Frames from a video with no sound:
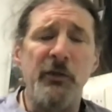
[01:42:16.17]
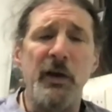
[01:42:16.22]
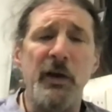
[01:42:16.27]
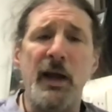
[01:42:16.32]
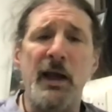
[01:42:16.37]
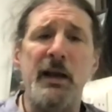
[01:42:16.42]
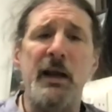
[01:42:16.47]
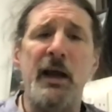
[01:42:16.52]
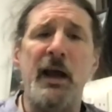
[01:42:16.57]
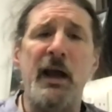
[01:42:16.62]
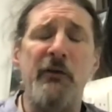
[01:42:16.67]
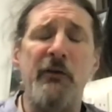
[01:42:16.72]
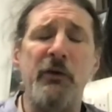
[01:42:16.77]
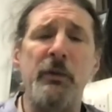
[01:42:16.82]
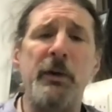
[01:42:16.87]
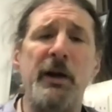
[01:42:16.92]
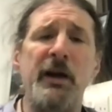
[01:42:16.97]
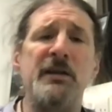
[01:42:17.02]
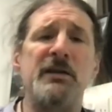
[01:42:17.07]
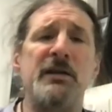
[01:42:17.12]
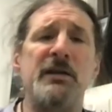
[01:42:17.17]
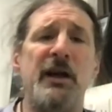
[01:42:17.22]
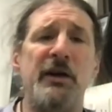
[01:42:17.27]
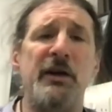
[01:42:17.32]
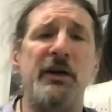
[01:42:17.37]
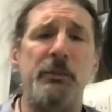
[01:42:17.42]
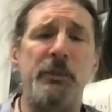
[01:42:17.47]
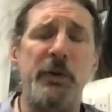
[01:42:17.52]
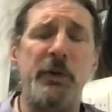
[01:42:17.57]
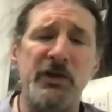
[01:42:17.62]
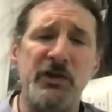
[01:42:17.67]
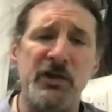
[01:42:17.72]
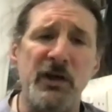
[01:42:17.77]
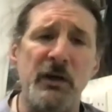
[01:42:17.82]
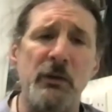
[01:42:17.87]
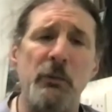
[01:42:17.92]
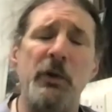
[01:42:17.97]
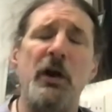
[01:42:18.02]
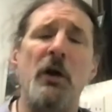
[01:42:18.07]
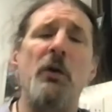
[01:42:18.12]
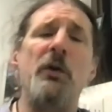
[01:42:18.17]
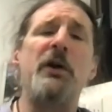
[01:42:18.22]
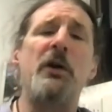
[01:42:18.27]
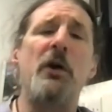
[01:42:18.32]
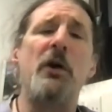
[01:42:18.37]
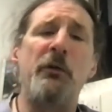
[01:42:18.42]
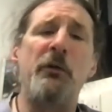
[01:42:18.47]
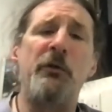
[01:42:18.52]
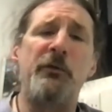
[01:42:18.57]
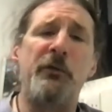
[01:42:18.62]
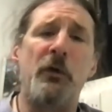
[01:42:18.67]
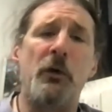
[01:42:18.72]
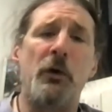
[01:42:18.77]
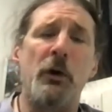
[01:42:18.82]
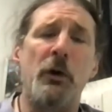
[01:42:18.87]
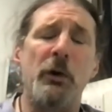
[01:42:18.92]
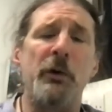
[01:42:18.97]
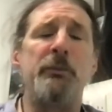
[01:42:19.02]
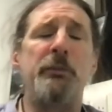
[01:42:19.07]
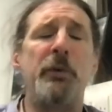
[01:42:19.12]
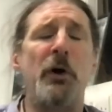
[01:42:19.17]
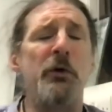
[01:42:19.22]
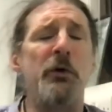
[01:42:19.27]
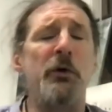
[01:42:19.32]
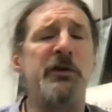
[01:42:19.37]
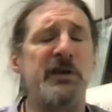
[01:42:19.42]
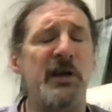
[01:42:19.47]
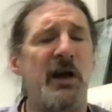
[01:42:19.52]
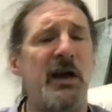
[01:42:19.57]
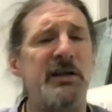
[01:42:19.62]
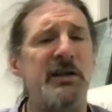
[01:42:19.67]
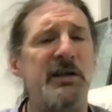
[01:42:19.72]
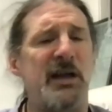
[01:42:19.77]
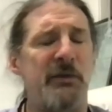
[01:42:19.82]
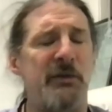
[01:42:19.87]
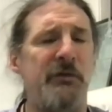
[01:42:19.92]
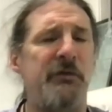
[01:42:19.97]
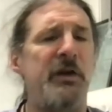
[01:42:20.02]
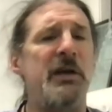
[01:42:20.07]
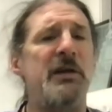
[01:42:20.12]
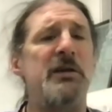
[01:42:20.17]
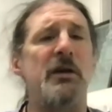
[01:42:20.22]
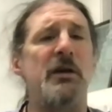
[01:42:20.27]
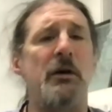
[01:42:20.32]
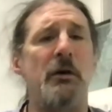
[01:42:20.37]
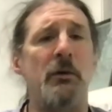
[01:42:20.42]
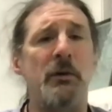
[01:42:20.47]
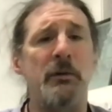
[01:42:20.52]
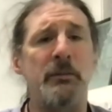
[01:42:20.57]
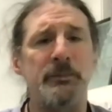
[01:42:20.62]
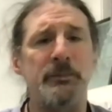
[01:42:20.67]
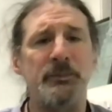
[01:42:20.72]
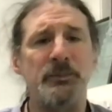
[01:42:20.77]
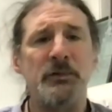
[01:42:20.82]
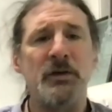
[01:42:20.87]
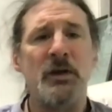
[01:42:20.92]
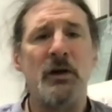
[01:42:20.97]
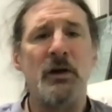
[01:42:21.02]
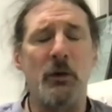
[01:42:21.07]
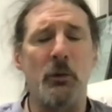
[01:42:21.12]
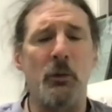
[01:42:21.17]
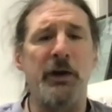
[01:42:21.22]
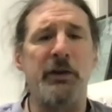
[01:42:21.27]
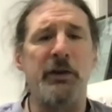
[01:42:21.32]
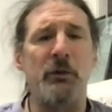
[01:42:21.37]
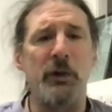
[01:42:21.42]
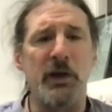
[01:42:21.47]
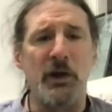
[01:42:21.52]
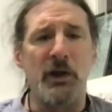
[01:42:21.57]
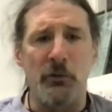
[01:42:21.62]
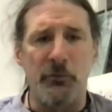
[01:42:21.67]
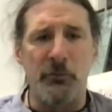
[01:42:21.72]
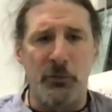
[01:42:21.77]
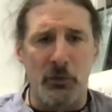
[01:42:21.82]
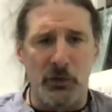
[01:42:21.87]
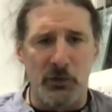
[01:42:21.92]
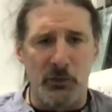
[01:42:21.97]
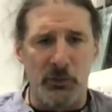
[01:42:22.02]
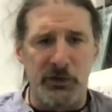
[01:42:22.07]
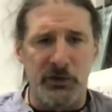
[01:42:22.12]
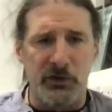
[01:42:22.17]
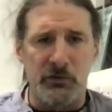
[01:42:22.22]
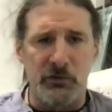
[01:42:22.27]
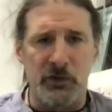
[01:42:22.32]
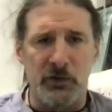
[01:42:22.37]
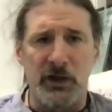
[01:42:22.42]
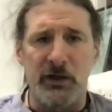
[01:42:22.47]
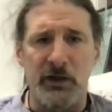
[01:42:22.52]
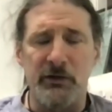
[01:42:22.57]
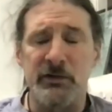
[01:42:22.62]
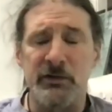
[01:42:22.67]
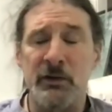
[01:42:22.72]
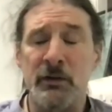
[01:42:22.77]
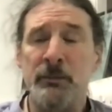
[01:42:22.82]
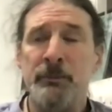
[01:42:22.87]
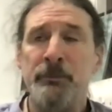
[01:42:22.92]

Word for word: And everybody's allowed to pitch in and we only go forward. Both sides have a veto on whether we go forward with the trials.